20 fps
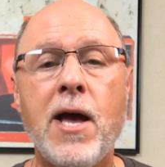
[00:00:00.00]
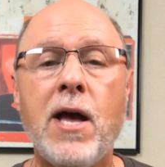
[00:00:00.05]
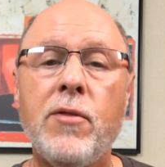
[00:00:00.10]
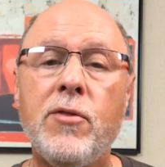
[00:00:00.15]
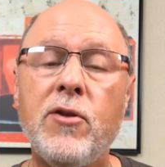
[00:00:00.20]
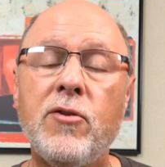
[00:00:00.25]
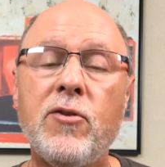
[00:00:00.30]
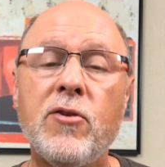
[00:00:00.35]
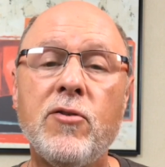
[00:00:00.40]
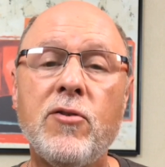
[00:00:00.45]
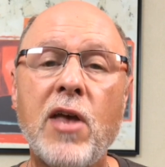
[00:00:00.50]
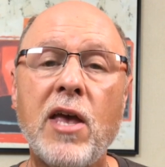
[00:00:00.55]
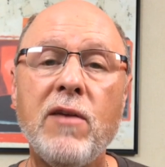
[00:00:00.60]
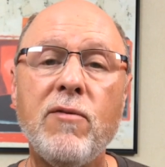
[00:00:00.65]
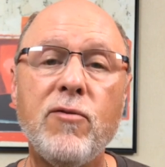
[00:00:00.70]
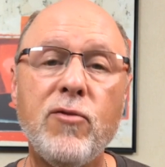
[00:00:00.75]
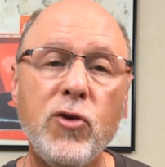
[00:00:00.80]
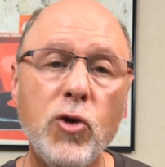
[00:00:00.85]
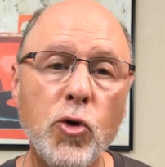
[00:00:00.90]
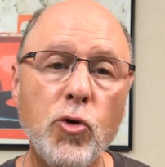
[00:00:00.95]
This is a
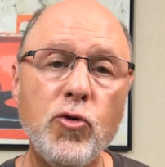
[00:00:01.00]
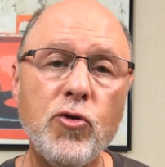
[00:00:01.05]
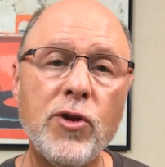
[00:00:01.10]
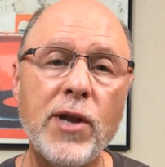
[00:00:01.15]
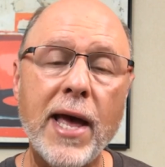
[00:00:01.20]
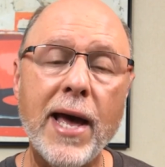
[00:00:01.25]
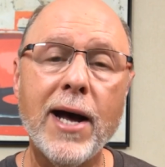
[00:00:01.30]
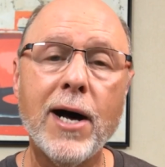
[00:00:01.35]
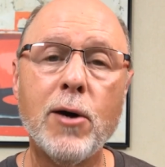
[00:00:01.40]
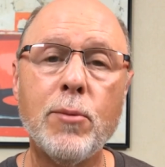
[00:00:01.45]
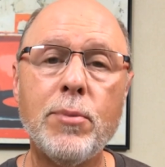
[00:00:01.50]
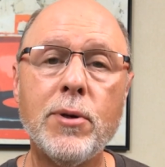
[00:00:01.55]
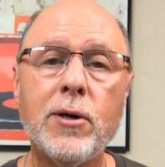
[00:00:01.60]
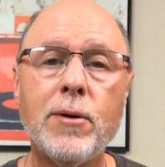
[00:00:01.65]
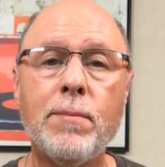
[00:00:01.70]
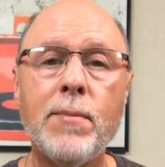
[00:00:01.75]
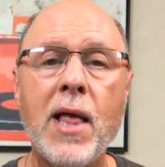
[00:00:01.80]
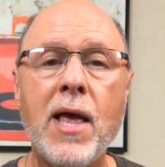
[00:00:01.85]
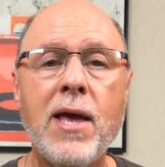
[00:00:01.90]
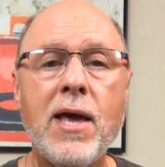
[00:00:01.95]
fusion
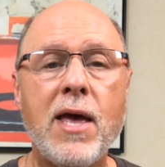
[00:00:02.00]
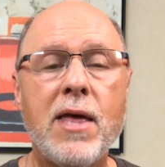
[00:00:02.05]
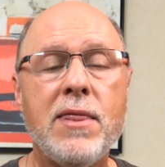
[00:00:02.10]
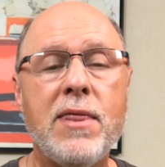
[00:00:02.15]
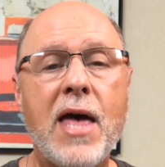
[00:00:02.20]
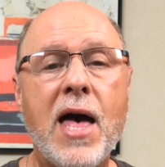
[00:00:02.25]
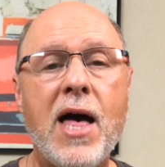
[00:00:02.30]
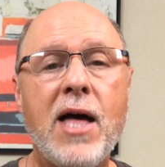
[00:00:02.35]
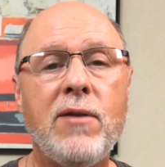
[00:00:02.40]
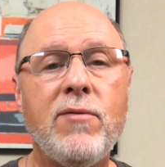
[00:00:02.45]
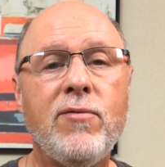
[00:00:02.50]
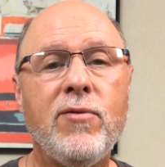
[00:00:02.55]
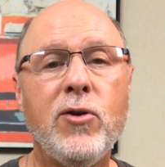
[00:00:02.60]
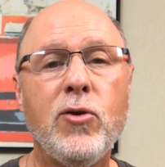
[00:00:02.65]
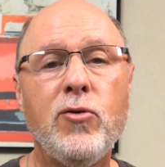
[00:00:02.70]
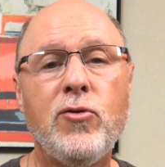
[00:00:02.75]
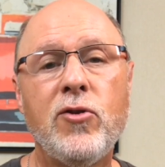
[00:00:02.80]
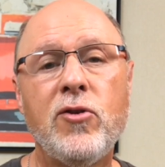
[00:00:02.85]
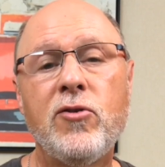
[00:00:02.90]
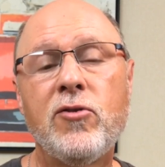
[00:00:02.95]
album that
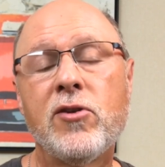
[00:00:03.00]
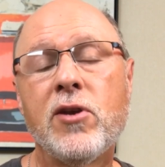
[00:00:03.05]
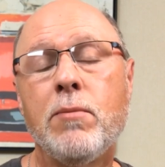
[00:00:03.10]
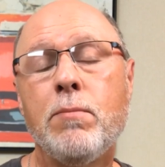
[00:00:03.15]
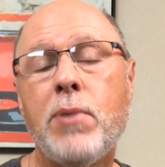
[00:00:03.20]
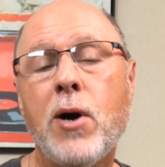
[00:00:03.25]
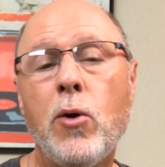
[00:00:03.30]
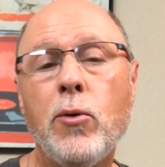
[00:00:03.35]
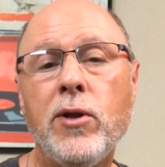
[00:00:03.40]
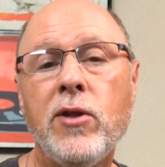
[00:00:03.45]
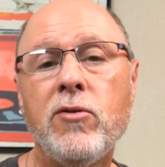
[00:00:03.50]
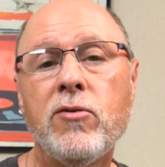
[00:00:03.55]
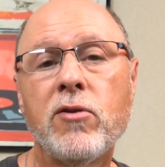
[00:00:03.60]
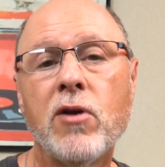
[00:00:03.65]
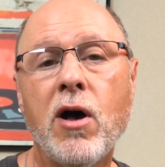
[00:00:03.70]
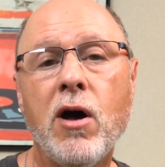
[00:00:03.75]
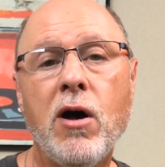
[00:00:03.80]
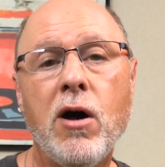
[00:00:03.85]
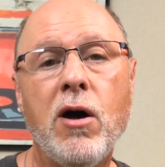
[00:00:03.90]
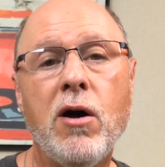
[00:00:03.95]
fuses components
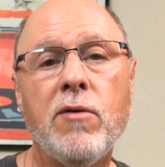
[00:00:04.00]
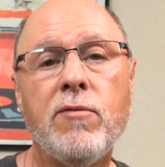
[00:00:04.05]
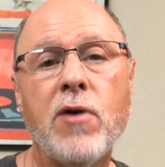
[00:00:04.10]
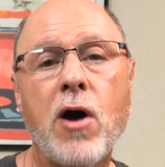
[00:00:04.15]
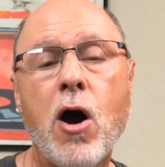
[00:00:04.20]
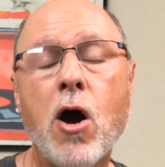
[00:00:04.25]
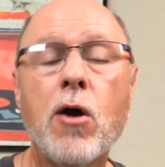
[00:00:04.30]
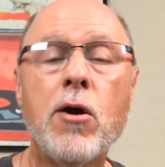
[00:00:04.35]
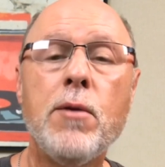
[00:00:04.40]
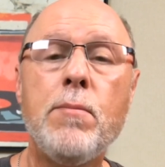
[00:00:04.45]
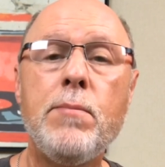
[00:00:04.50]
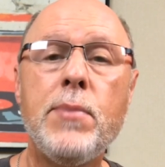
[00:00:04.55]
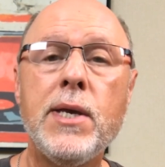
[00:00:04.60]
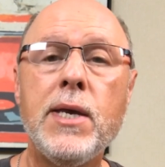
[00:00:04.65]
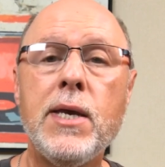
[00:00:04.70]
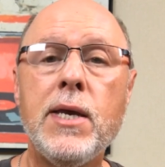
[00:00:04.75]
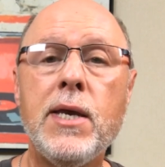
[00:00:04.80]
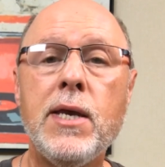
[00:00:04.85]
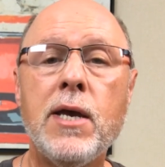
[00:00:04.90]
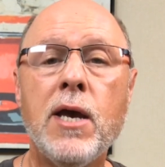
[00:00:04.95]
of
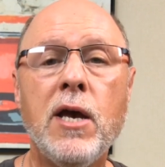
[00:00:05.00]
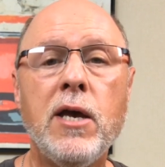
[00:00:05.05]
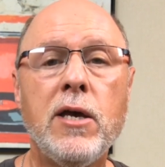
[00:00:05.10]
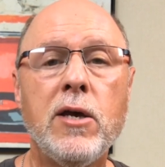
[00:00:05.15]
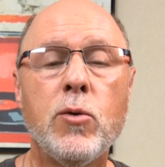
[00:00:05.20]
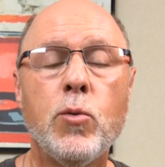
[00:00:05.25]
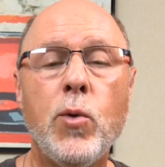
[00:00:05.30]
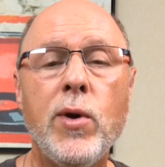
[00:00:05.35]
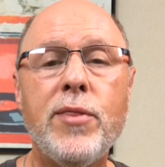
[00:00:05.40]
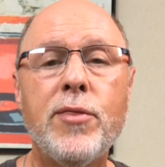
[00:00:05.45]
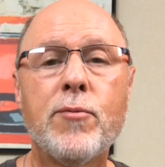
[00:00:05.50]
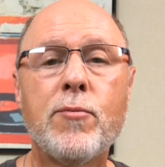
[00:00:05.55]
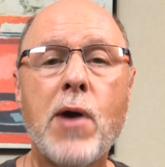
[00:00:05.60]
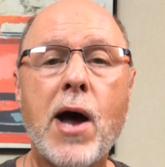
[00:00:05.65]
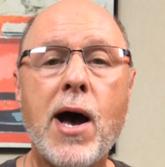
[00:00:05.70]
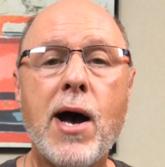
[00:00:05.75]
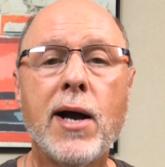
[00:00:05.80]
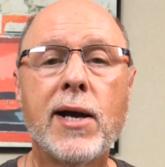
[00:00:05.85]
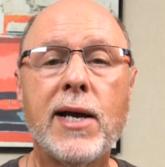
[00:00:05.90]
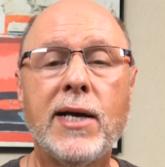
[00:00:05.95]
R&B with
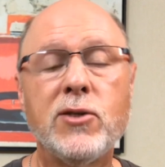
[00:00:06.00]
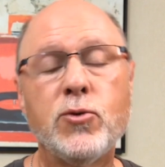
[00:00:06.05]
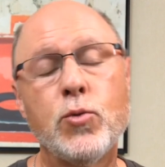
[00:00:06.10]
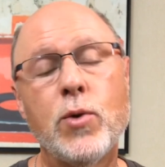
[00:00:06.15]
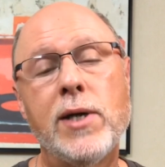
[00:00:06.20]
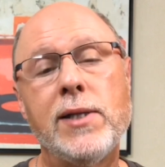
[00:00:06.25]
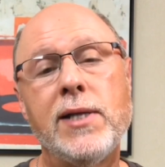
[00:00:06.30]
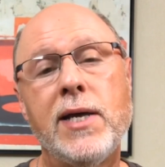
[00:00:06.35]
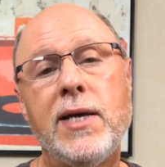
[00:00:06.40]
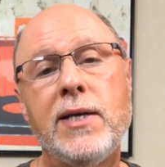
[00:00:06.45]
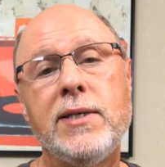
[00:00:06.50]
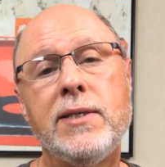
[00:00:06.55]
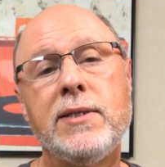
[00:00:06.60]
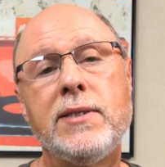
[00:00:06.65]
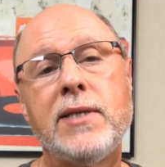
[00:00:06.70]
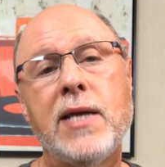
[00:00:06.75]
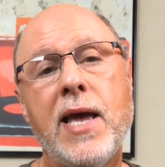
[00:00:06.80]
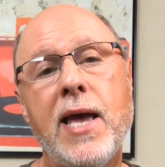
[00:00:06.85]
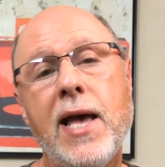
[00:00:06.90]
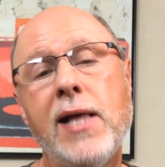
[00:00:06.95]
rock as well
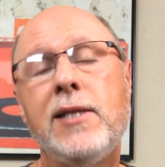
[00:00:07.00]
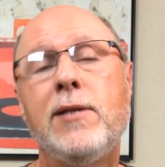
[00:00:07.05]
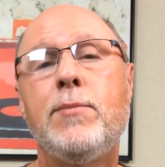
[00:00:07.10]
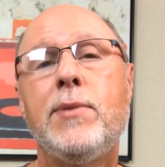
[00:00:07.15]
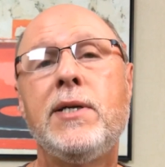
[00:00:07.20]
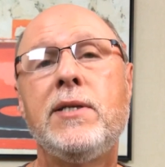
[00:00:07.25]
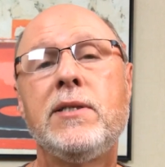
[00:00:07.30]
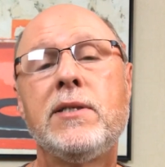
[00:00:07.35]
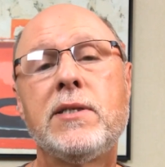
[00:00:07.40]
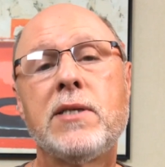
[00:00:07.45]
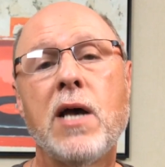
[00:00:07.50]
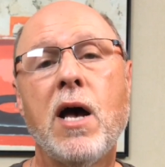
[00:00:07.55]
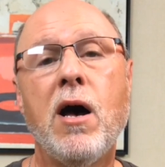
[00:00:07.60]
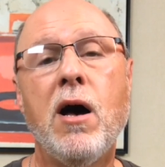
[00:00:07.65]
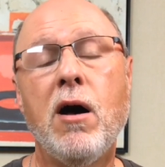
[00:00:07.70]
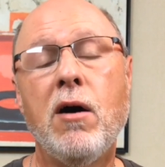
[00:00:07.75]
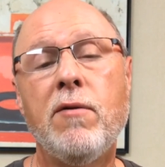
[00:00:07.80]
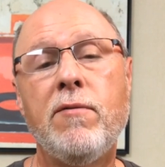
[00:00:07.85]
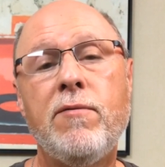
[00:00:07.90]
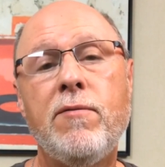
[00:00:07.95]
as elements
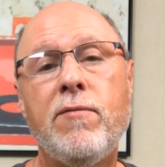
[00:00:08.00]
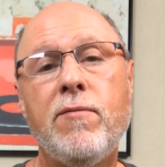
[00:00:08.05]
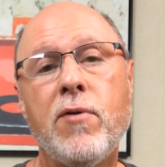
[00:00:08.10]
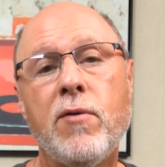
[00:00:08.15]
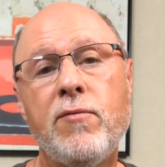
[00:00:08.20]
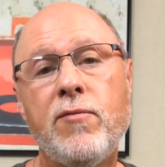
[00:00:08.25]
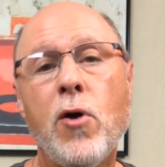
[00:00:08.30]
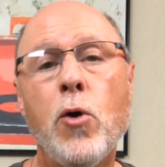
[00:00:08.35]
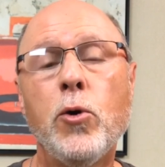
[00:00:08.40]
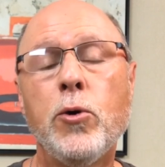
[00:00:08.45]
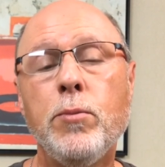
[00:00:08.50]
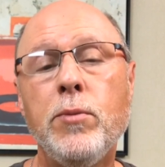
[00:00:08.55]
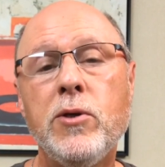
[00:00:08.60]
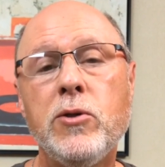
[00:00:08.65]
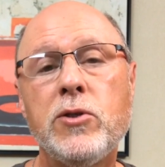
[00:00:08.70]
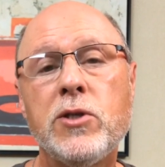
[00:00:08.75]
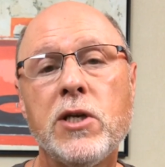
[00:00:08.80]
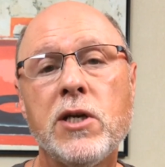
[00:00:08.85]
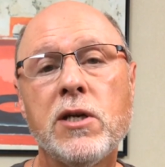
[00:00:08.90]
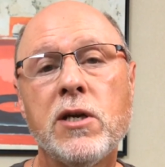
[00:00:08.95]
of folk
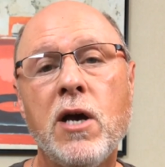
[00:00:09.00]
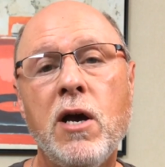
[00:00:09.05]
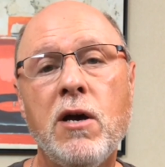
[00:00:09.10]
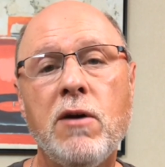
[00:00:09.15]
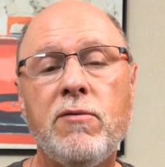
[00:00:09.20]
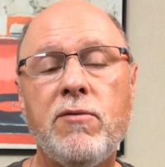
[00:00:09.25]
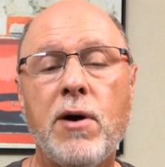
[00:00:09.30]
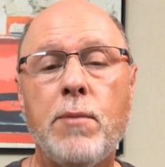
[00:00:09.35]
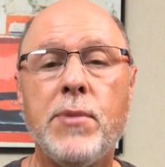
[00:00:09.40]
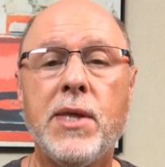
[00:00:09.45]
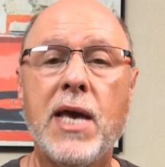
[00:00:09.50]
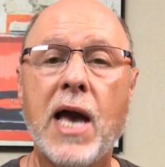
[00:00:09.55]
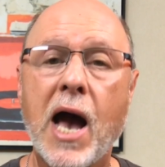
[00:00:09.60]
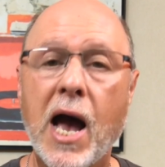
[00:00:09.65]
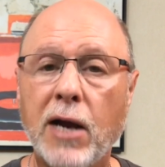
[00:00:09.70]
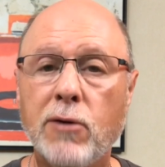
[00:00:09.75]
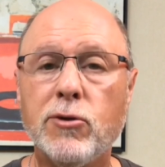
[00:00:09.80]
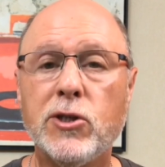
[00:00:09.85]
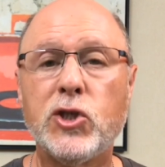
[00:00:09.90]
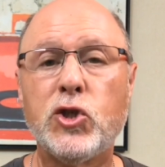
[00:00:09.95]
music from the
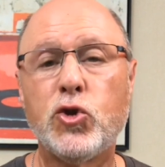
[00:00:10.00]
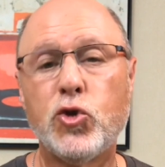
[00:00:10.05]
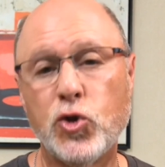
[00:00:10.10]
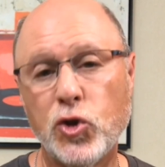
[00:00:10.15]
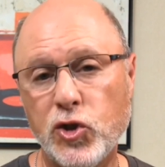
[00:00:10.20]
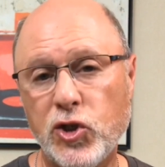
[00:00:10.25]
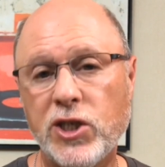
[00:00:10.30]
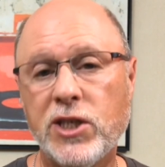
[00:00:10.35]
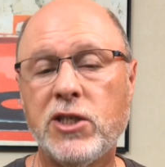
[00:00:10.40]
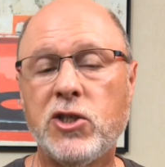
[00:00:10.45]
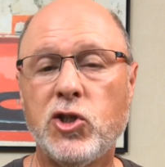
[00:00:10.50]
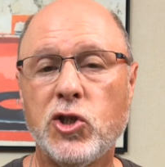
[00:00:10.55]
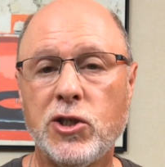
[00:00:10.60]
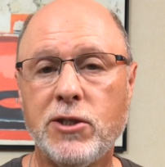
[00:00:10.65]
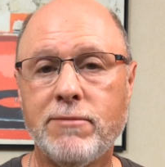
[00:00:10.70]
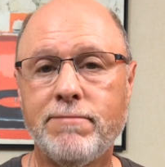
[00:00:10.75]
Irish tradition.